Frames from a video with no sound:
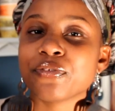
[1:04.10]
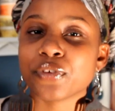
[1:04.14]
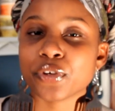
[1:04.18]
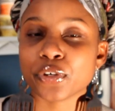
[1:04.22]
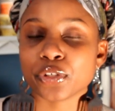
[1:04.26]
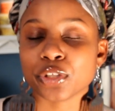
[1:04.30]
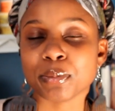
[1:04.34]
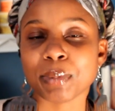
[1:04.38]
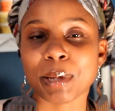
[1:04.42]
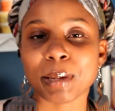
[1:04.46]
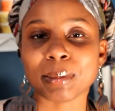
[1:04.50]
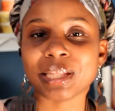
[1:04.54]

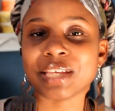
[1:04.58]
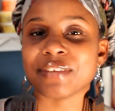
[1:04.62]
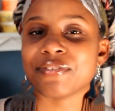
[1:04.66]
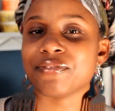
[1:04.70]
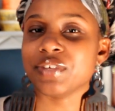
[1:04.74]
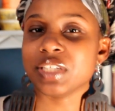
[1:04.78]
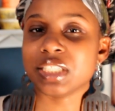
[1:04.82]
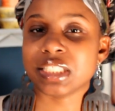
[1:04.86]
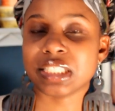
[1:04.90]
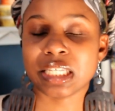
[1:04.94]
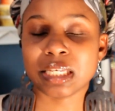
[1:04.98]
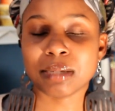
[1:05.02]
further probably like
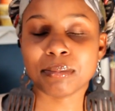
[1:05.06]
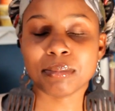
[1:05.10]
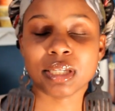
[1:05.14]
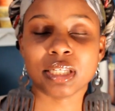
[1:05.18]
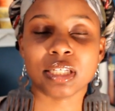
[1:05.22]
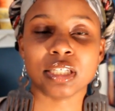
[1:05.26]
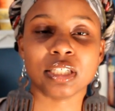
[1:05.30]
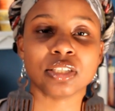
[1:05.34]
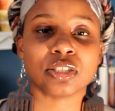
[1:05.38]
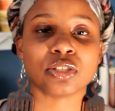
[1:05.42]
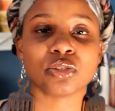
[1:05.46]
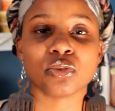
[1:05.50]
15
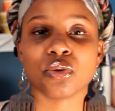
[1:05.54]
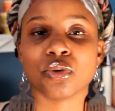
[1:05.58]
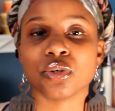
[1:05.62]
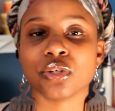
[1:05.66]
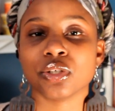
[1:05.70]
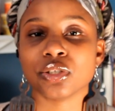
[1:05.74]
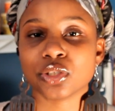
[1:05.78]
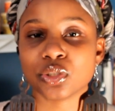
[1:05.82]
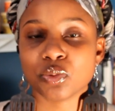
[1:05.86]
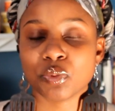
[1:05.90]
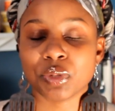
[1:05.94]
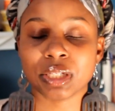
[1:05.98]
minutes
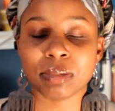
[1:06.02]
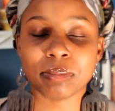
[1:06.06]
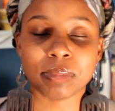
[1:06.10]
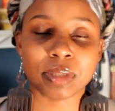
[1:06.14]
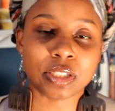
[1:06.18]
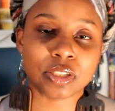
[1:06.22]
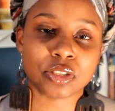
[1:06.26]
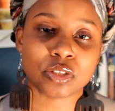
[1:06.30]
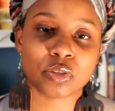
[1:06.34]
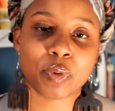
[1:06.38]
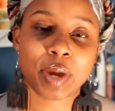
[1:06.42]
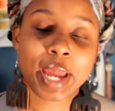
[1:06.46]
or 20
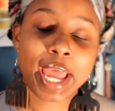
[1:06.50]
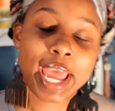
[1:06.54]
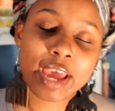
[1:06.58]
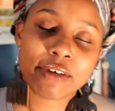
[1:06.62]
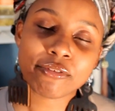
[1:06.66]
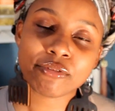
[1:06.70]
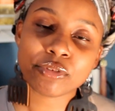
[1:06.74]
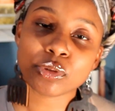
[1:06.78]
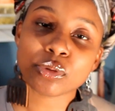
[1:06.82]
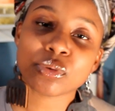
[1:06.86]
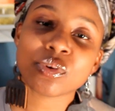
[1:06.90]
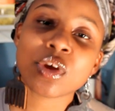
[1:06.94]
minutes or what
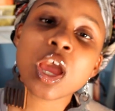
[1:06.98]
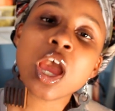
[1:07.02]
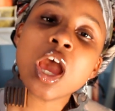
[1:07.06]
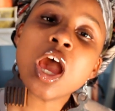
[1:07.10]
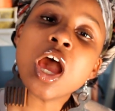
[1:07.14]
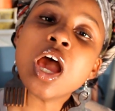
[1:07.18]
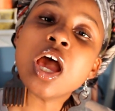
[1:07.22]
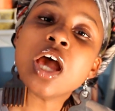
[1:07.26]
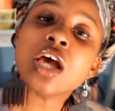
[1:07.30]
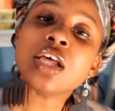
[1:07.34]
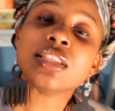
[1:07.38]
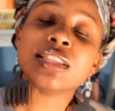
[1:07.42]
have you
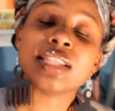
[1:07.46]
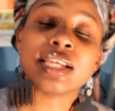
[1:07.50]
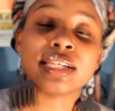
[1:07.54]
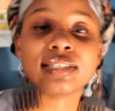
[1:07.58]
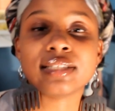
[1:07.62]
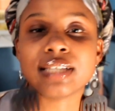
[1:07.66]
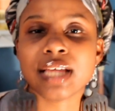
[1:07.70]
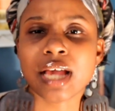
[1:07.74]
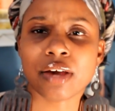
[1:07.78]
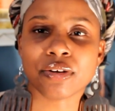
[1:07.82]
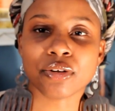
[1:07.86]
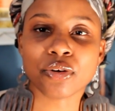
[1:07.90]

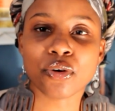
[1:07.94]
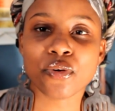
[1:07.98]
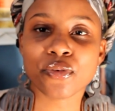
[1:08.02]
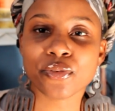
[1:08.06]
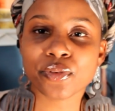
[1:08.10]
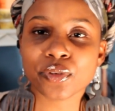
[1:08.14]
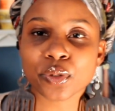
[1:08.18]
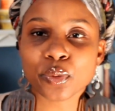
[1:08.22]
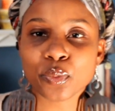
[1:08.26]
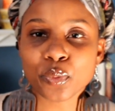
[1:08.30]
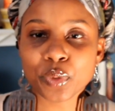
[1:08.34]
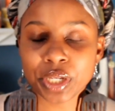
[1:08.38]
next town
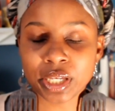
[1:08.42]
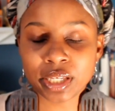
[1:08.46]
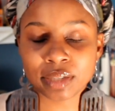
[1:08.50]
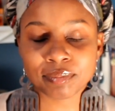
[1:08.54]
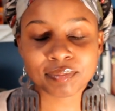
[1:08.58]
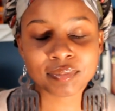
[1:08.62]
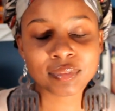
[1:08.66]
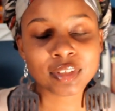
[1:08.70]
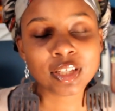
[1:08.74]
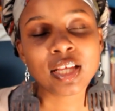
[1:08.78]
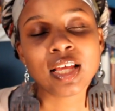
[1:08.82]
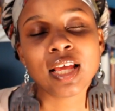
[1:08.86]
over
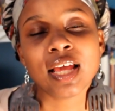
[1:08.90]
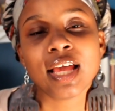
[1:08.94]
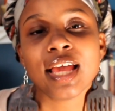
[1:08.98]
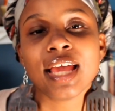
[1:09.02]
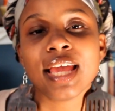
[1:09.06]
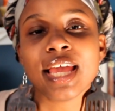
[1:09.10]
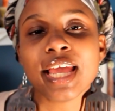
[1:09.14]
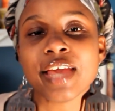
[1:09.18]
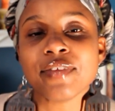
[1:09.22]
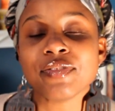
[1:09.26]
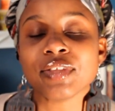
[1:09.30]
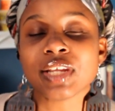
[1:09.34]
went
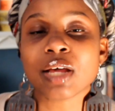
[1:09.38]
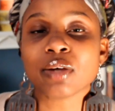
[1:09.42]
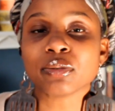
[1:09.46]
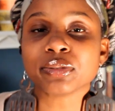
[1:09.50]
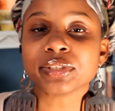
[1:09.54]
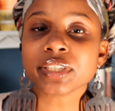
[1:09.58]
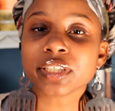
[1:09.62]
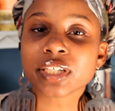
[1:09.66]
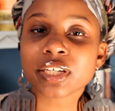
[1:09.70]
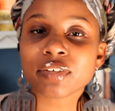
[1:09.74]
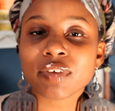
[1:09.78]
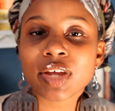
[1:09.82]
and then I
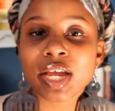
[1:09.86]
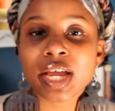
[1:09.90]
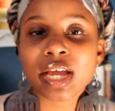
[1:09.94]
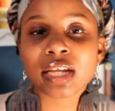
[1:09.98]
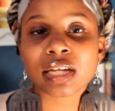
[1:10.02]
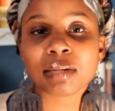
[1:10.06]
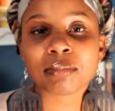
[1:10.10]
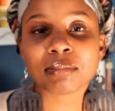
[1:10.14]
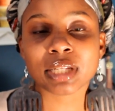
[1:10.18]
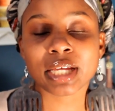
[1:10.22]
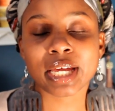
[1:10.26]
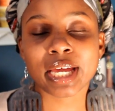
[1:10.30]
was looking
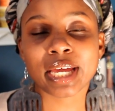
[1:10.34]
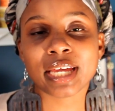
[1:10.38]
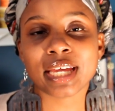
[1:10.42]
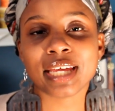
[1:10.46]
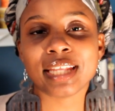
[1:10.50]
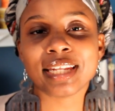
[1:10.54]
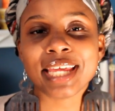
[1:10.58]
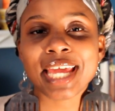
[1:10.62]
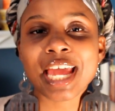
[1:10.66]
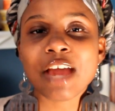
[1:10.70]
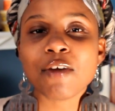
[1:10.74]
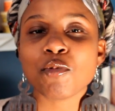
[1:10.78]
around I'm like
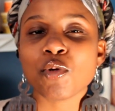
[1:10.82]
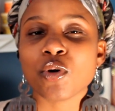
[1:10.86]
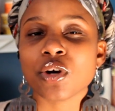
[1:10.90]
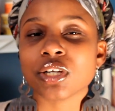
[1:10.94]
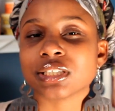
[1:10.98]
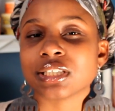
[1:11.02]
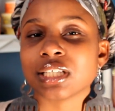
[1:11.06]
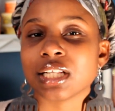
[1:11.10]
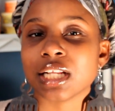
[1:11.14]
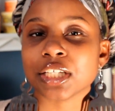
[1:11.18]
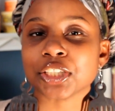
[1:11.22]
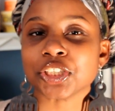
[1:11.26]
and they have
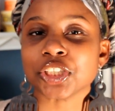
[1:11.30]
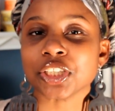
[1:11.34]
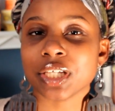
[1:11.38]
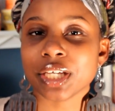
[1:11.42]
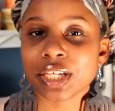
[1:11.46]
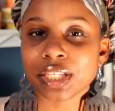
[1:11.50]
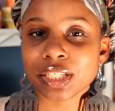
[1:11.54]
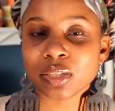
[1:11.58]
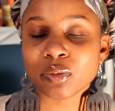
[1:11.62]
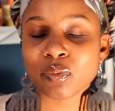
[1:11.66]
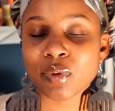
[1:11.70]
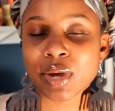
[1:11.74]
more selection
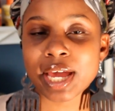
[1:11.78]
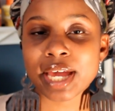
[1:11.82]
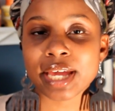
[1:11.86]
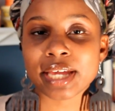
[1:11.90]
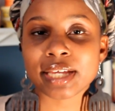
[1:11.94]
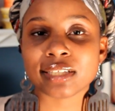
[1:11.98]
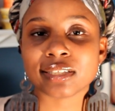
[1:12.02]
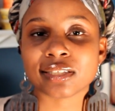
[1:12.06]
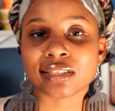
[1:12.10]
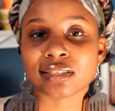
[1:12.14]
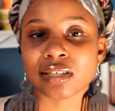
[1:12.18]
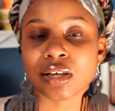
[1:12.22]

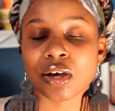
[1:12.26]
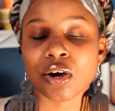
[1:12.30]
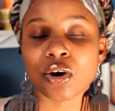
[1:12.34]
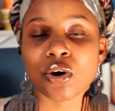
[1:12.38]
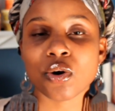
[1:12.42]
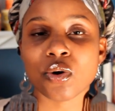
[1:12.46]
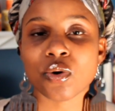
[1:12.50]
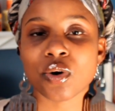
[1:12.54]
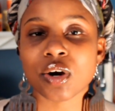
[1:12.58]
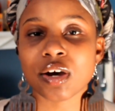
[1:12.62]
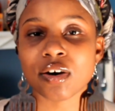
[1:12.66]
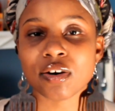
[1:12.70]
anyway
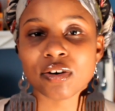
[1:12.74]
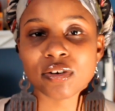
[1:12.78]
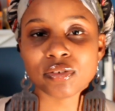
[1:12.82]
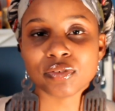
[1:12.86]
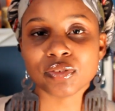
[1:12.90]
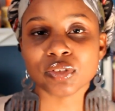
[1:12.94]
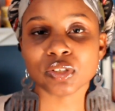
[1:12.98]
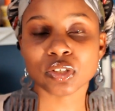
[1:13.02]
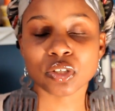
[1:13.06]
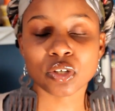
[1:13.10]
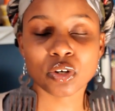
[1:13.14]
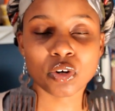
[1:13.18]
so
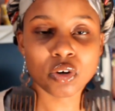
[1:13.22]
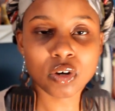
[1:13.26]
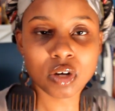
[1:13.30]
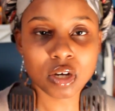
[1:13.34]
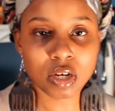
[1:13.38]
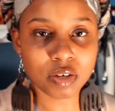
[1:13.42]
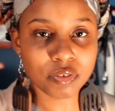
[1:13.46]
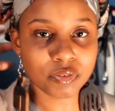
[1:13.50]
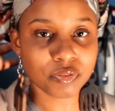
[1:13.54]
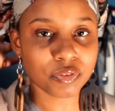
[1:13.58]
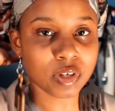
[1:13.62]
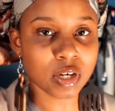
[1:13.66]
of you know
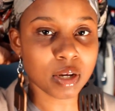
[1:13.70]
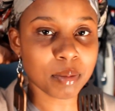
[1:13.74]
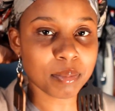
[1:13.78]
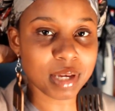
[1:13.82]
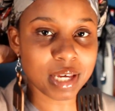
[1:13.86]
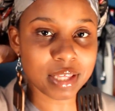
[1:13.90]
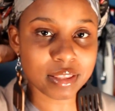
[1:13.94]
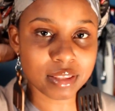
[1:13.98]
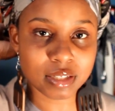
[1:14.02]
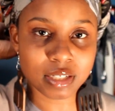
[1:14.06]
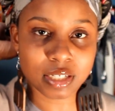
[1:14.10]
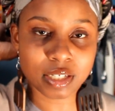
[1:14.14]
of um,
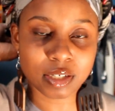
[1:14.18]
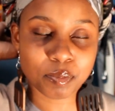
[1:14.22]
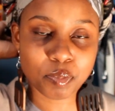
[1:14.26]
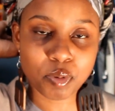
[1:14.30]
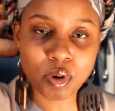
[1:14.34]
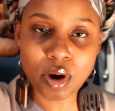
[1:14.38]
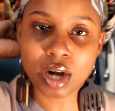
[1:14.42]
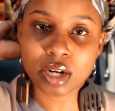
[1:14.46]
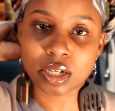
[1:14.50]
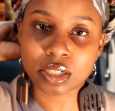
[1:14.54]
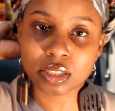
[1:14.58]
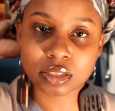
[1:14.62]
ethnic
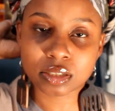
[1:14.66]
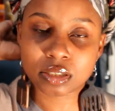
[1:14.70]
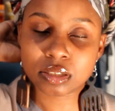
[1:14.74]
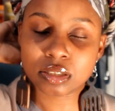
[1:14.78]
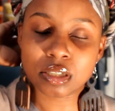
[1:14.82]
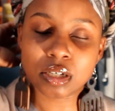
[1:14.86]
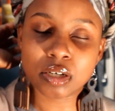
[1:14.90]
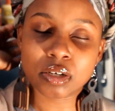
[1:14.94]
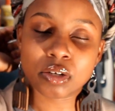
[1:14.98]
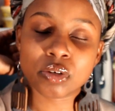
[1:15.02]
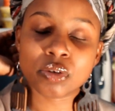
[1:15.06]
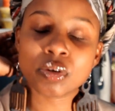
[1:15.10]
products
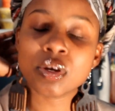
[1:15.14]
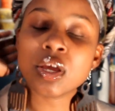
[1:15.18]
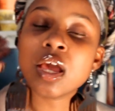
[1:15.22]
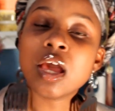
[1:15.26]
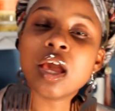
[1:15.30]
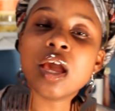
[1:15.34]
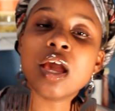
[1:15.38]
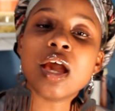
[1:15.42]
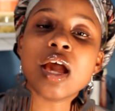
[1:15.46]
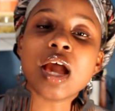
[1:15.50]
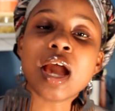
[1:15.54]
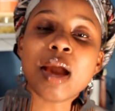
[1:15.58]
so
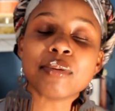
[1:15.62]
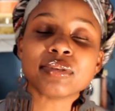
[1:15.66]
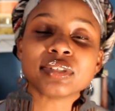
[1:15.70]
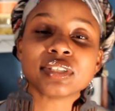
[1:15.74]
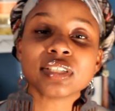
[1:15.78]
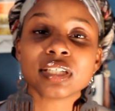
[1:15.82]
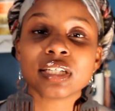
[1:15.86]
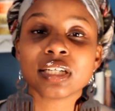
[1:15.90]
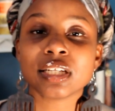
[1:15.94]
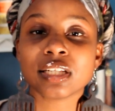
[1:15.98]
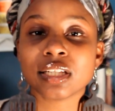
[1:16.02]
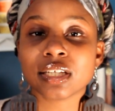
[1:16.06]
I was
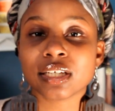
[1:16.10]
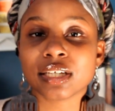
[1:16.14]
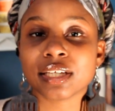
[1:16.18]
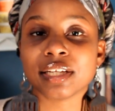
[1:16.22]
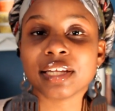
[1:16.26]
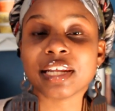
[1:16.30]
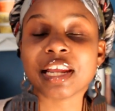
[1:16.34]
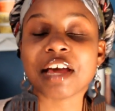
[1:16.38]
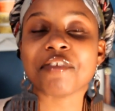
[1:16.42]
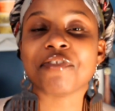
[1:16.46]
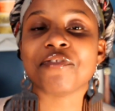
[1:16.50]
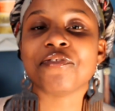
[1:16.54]
looking and
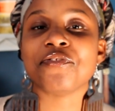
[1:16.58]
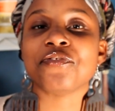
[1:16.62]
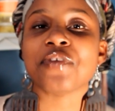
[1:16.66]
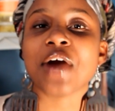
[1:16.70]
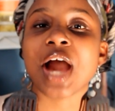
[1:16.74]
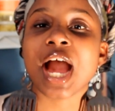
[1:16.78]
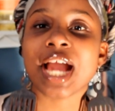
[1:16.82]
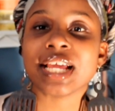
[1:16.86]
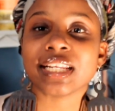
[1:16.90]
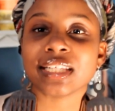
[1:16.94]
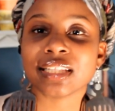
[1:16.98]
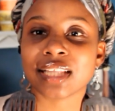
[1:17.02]
looking and I
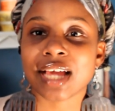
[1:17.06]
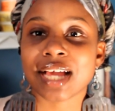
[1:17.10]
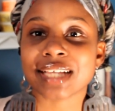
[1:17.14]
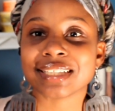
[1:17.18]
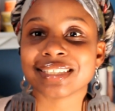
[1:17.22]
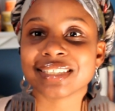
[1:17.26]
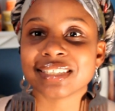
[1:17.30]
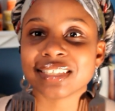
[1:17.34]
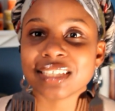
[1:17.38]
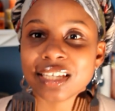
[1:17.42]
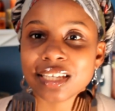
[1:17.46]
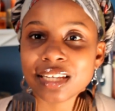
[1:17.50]
finally I
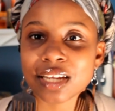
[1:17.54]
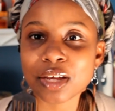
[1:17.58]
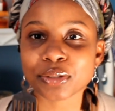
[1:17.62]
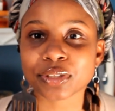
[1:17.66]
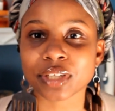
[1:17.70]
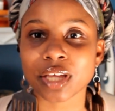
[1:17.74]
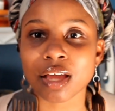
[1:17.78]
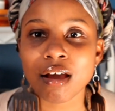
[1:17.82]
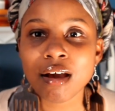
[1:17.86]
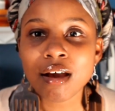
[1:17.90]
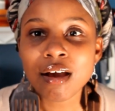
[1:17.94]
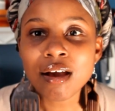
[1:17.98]
seen I
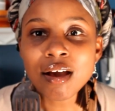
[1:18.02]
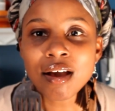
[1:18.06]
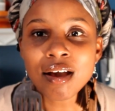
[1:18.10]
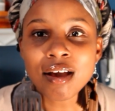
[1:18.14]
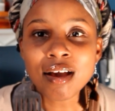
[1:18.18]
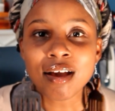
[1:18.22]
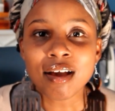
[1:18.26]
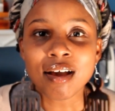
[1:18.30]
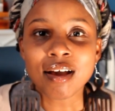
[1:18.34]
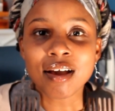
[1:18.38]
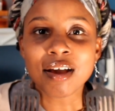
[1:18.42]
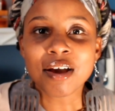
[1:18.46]
was like
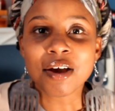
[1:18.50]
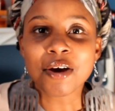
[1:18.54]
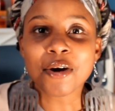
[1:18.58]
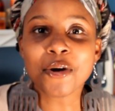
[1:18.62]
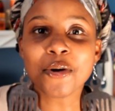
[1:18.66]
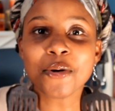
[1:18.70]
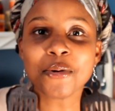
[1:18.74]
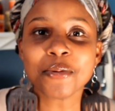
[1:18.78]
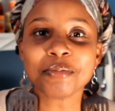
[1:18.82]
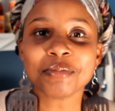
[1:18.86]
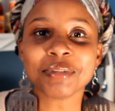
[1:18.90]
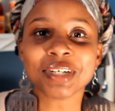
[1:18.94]

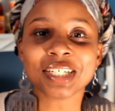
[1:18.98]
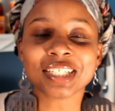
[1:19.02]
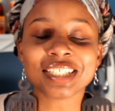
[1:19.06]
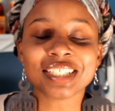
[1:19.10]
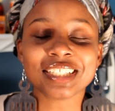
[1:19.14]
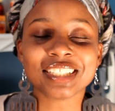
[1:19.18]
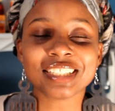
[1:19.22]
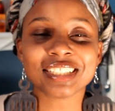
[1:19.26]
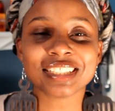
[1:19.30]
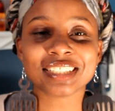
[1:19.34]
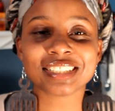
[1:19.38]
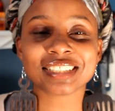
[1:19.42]
oh my
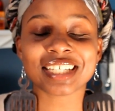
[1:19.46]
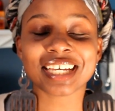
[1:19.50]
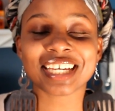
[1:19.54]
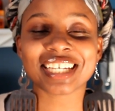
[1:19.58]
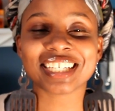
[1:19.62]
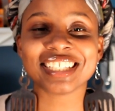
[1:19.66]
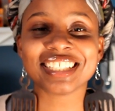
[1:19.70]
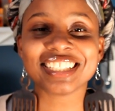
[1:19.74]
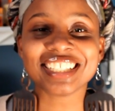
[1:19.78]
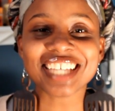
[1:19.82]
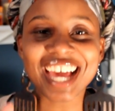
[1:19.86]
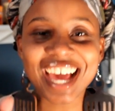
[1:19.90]
goodness
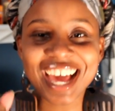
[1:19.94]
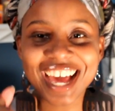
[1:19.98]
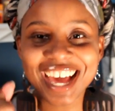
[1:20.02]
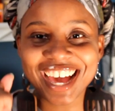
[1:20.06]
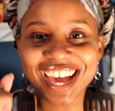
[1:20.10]
like yay